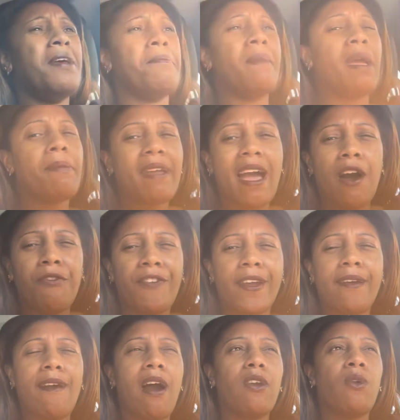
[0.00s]
Maybe I'll
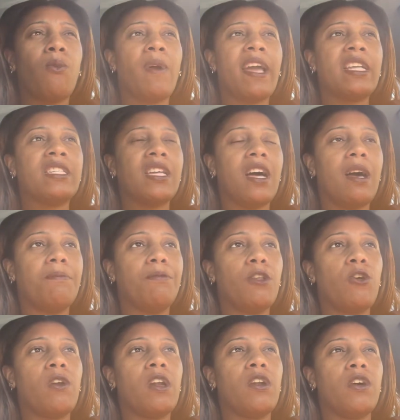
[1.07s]
figure out a way to
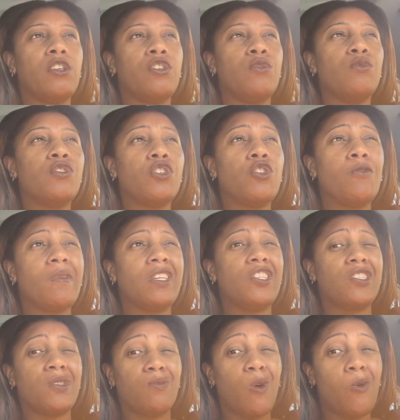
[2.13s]
upload it on YouTube. It
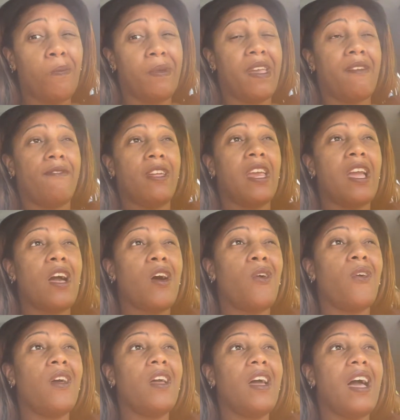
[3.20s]
just won't be a
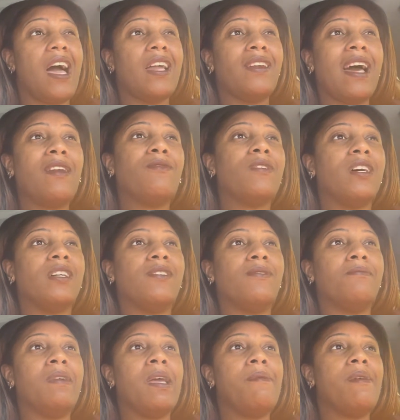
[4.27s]
video. I, I don't know.
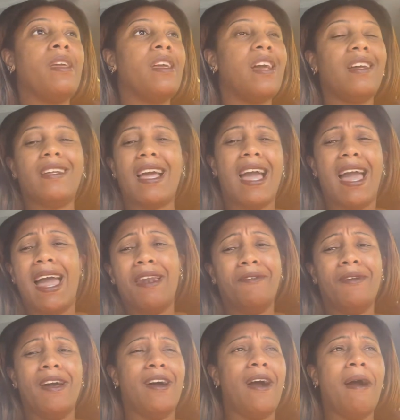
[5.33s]
Maybe I
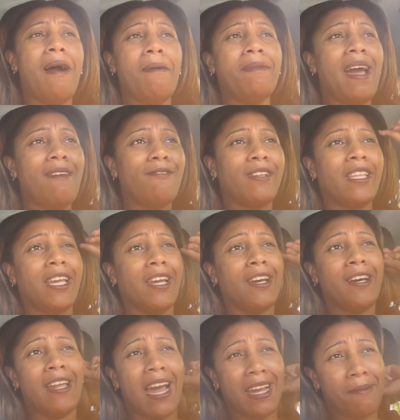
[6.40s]
don't know. I, am not really
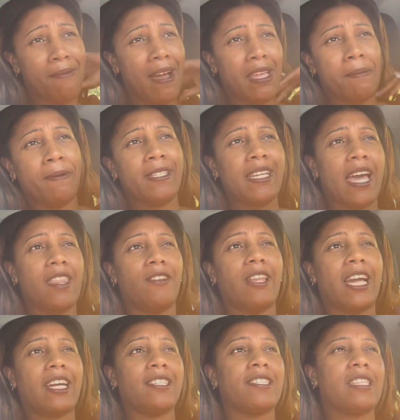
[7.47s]
good. I could probably put together
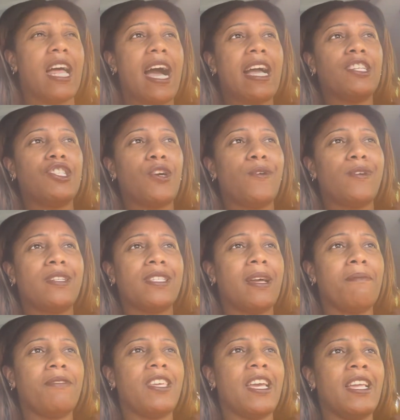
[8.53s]
like a slideshow or
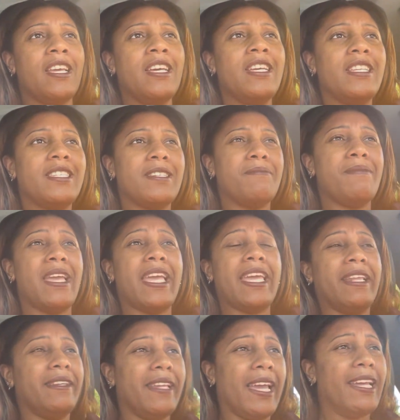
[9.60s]
something to make
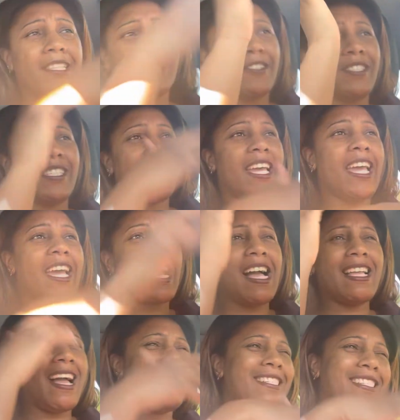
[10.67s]
it interesting.
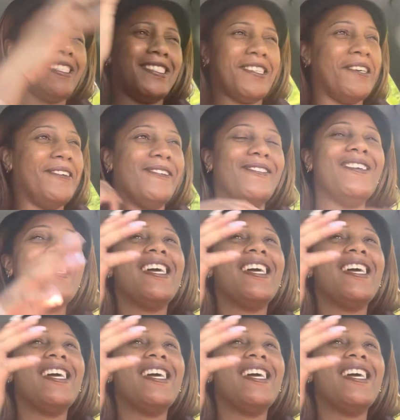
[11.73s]
I, I just don't.